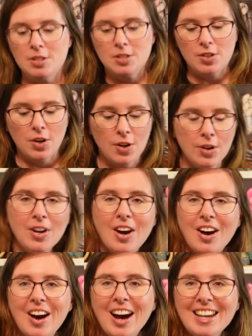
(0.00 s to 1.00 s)
So
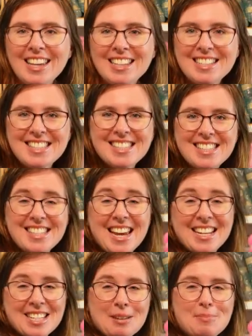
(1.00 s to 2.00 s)
I get to
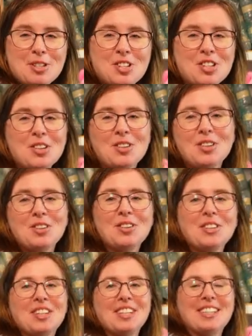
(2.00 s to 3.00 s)
stand up and show you.